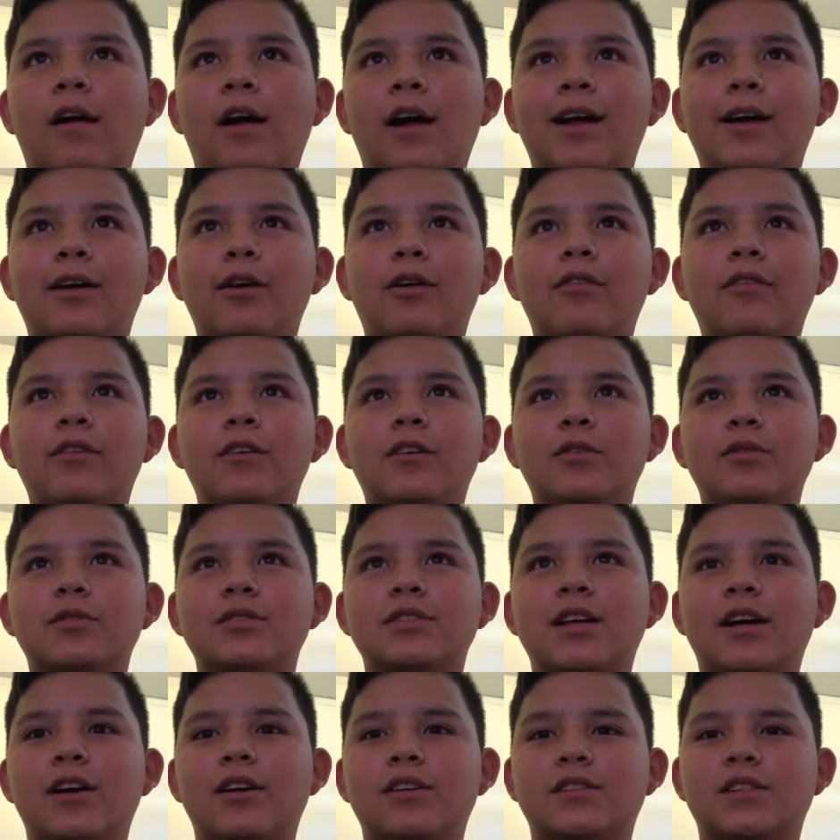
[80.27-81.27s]
I go over to
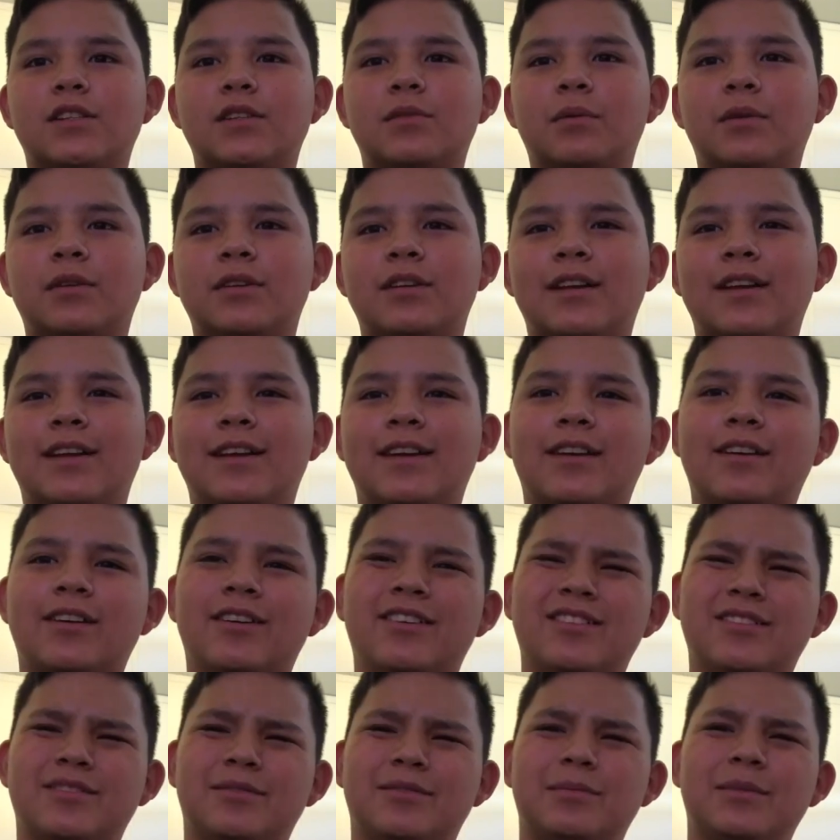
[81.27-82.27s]
his house this one day
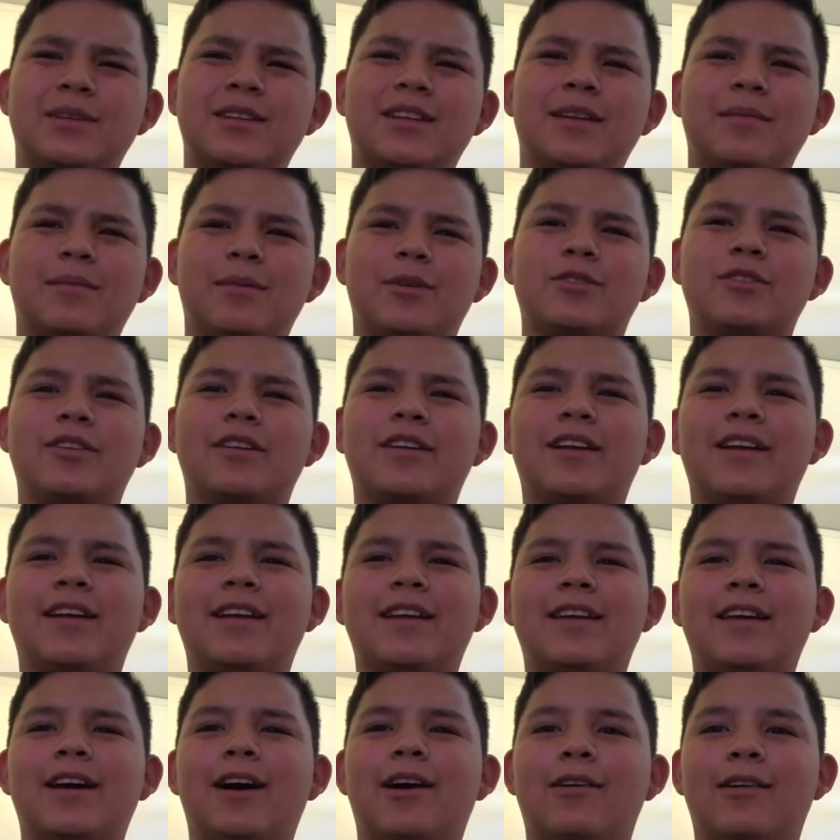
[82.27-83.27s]
because me and him are trying to
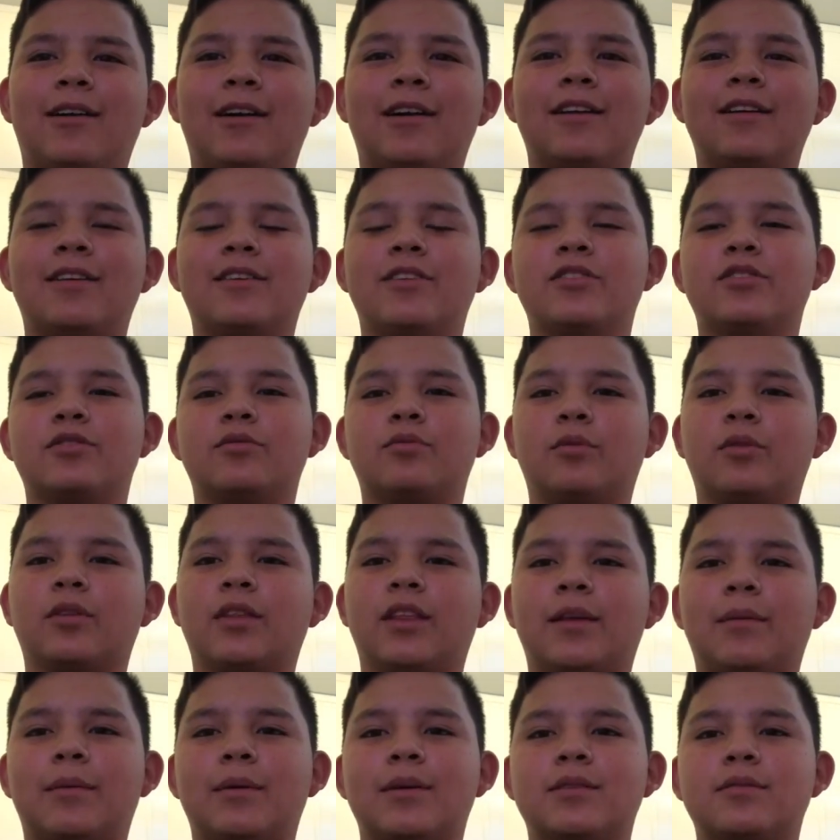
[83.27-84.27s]
hang out, right? Because we're
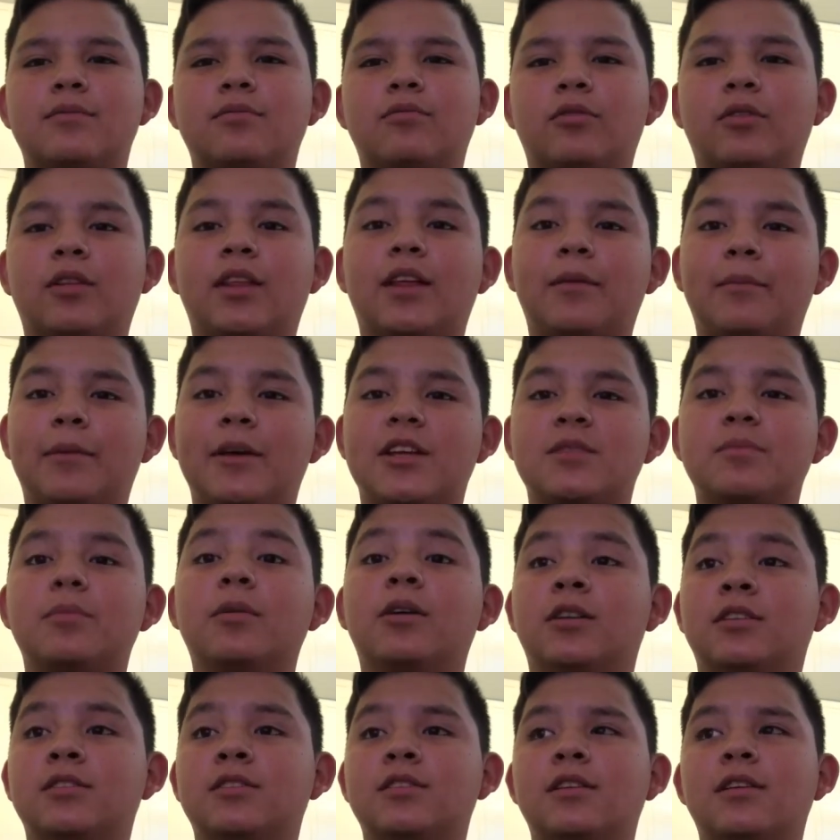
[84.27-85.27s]
like best
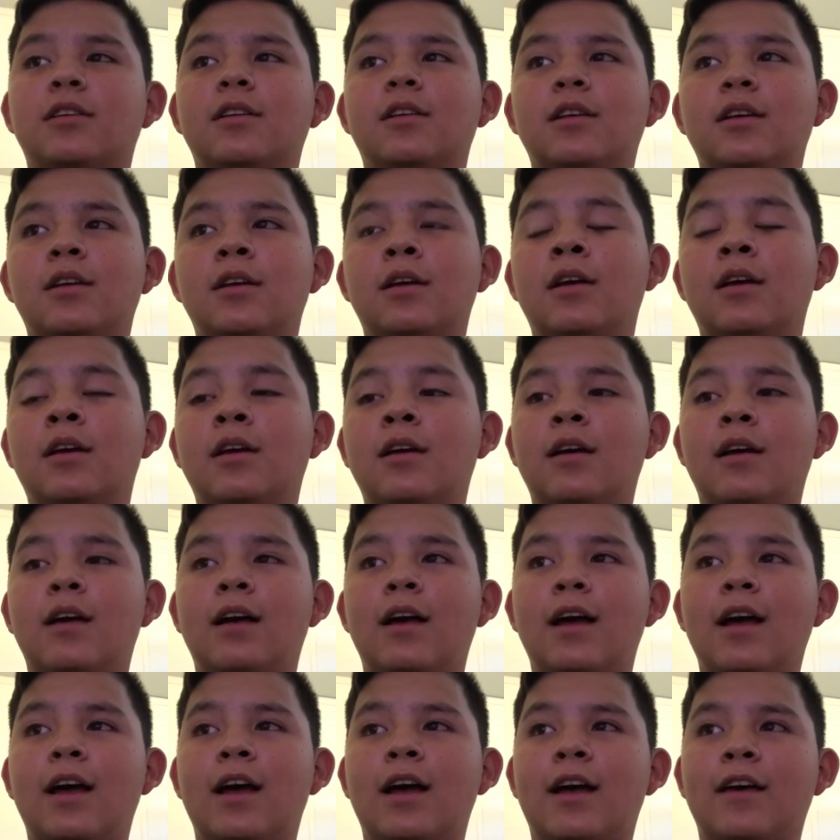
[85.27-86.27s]
buds.
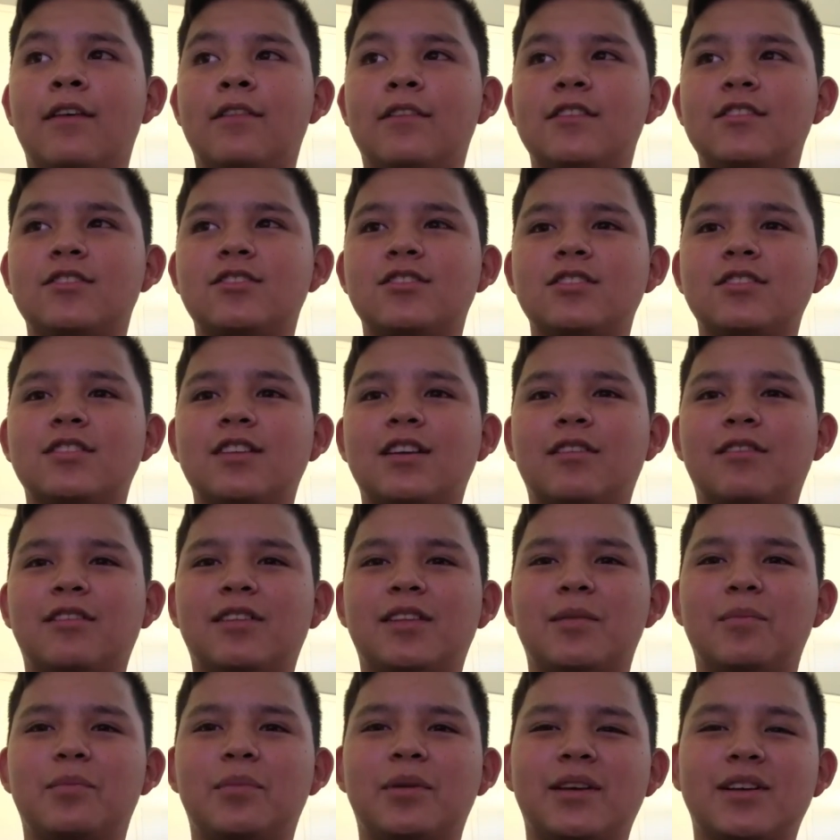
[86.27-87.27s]
And this is like
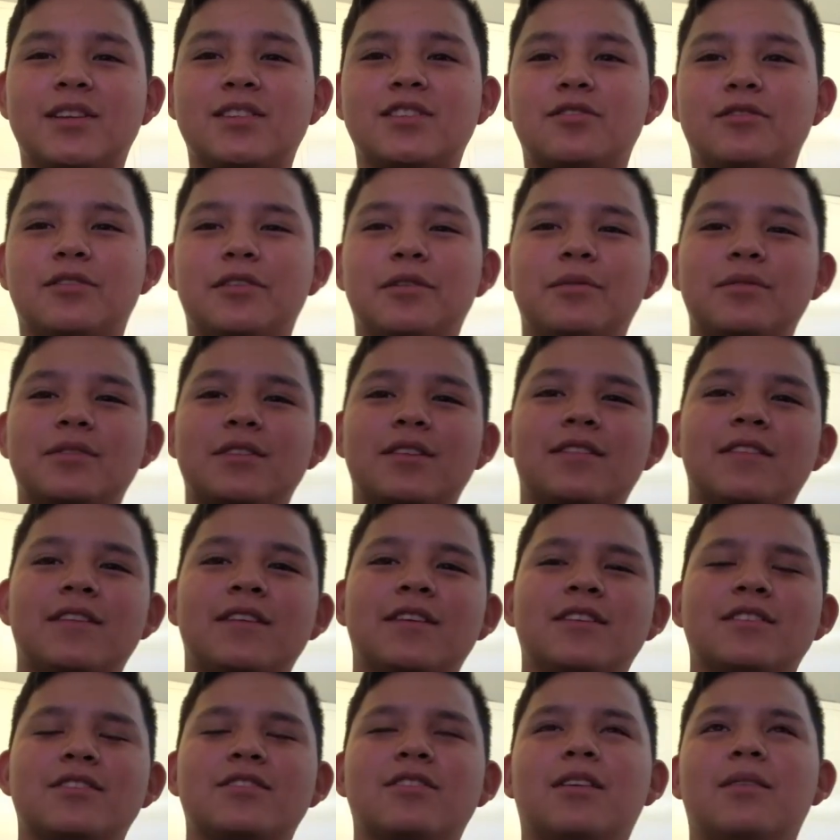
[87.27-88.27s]
when the PS3 was a
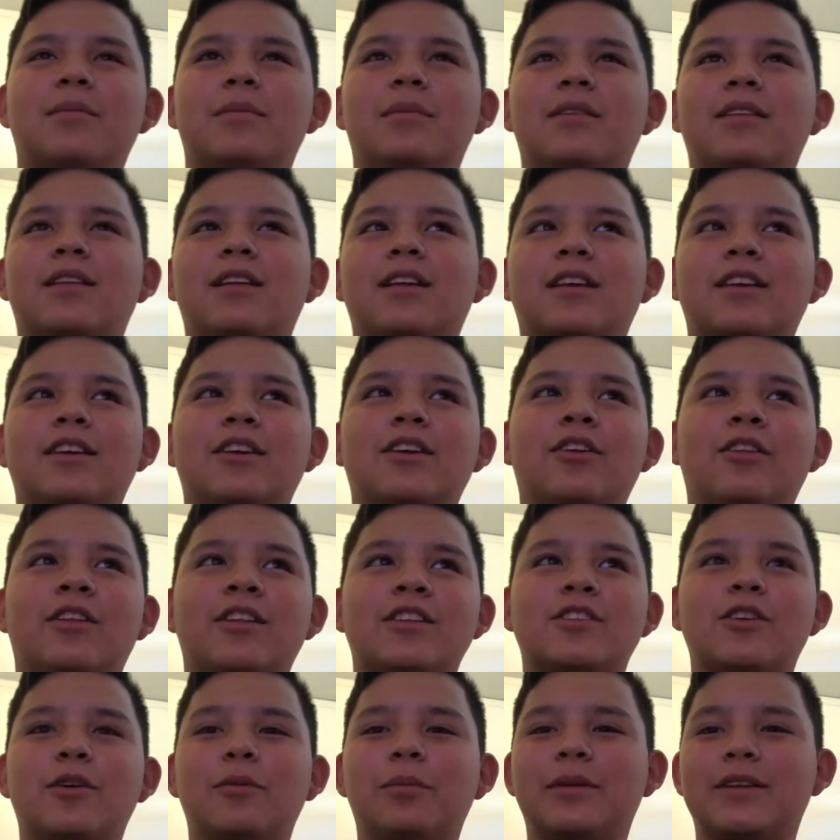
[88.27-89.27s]
thing, so I'd be like, yo,
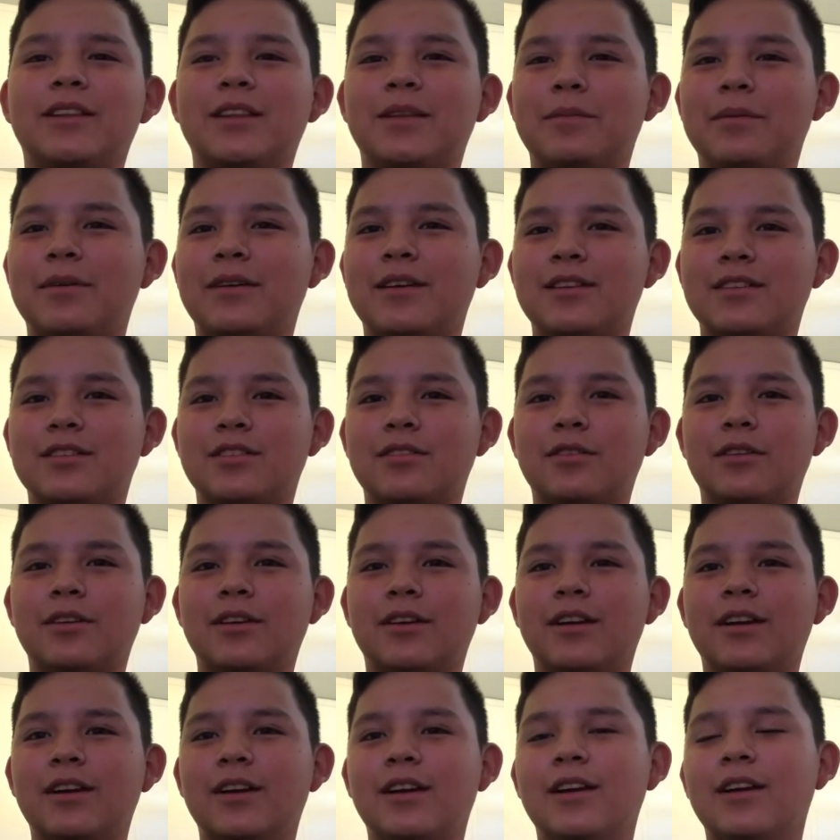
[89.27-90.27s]
let's go play the
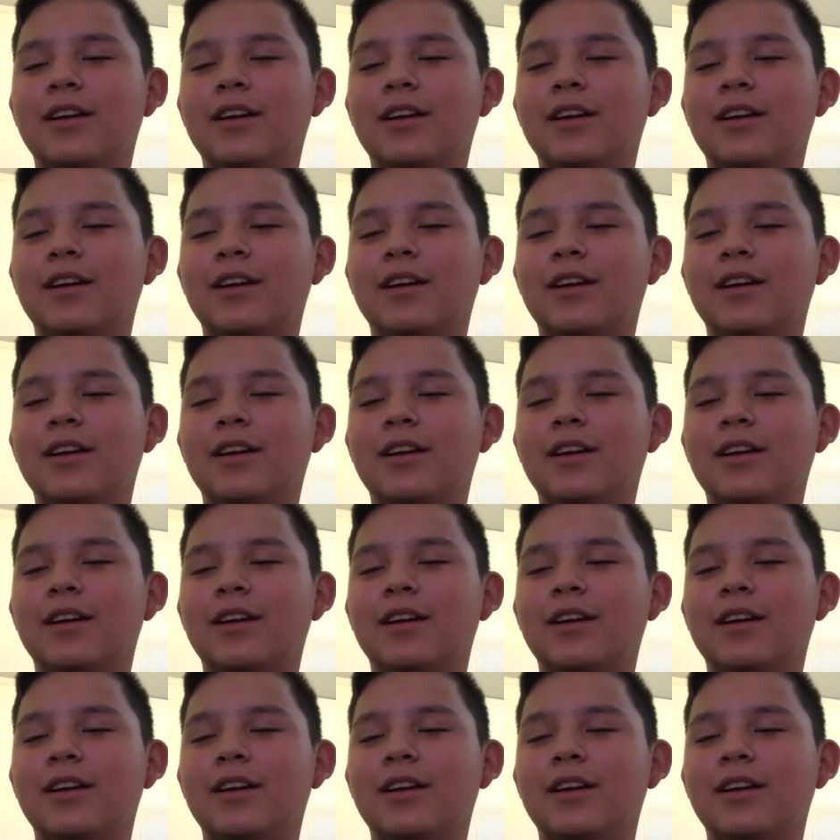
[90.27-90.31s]
PS3.